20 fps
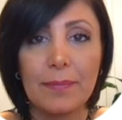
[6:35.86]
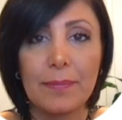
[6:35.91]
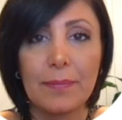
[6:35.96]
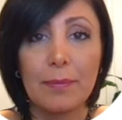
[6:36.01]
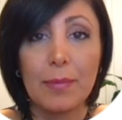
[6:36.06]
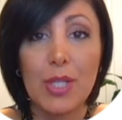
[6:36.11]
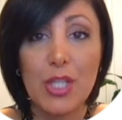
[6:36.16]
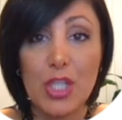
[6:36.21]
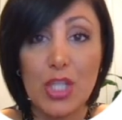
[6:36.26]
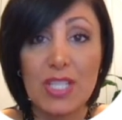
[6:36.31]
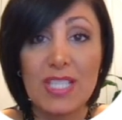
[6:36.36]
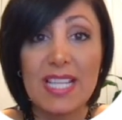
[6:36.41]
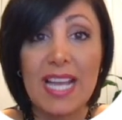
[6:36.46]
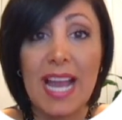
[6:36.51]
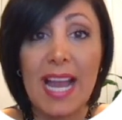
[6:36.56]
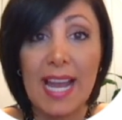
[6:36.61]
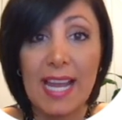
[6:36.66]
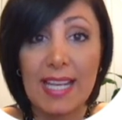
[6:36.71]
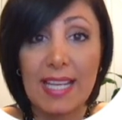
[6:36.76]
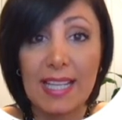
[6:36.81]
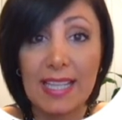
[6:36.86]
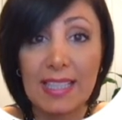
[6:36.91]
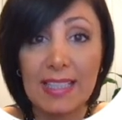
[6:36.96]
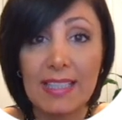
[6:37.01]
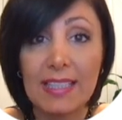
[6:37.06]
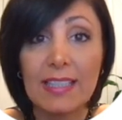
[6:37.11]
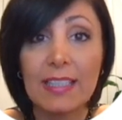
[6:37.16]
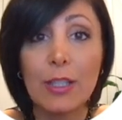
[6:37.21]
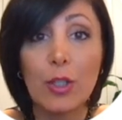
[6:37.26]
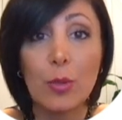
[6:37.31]
We're just adding
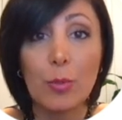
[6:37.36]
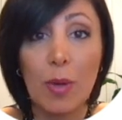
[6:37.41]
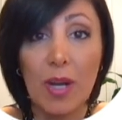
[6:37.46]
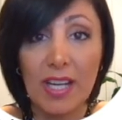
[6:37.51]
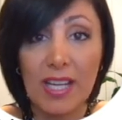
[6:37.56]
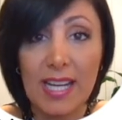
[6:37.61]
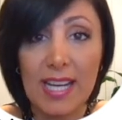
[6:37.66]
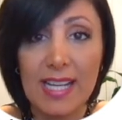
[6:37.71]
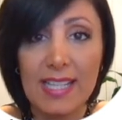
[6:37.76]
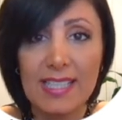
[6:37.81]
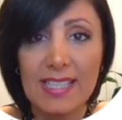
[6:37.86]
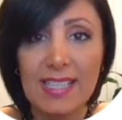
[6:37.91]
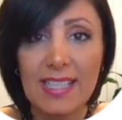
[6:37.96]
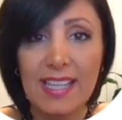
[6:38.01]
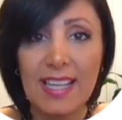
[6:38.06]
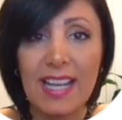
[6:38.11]
the new bucket